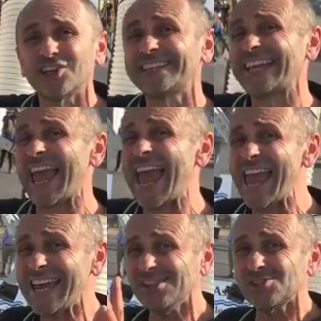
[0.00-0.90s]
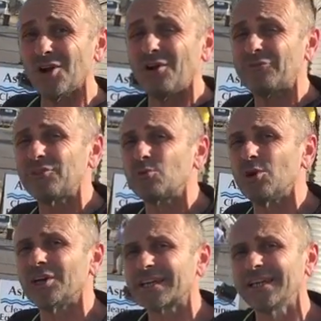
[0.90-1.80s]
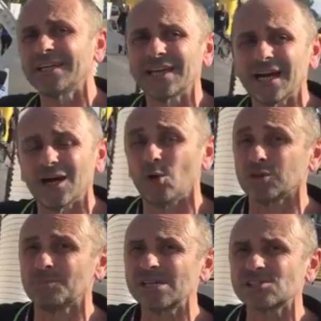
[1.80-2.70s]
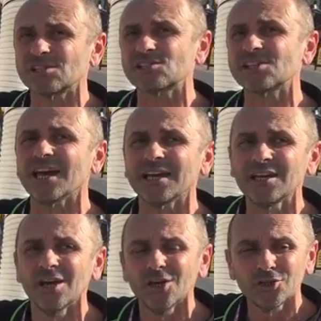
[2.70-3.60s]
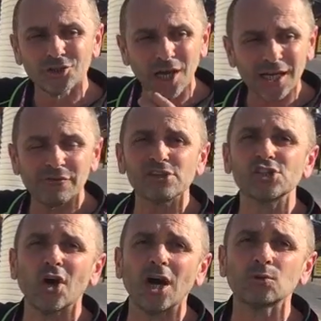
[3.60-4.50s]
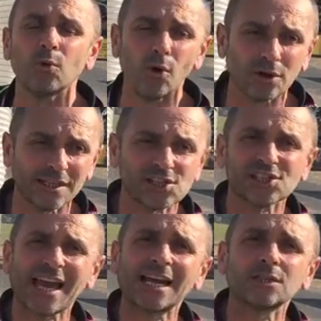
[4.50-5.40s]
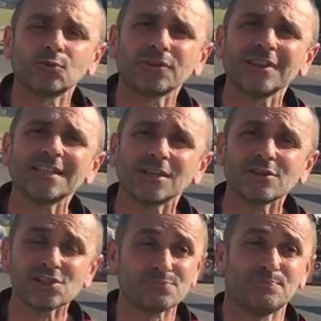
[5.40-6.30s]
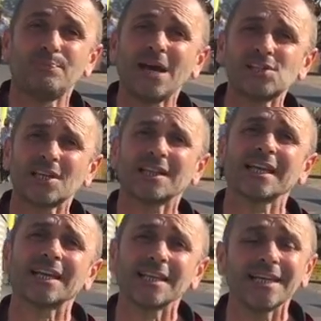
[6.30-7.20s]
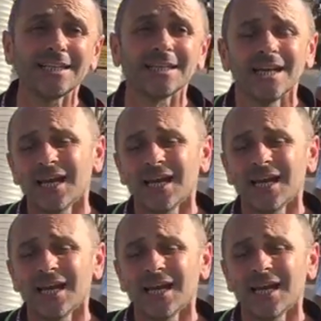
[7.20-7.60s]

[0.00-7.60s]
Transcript: So at the end of the working or the business day, you don't have a sidewalk that's scattered with litter. It's basically clean.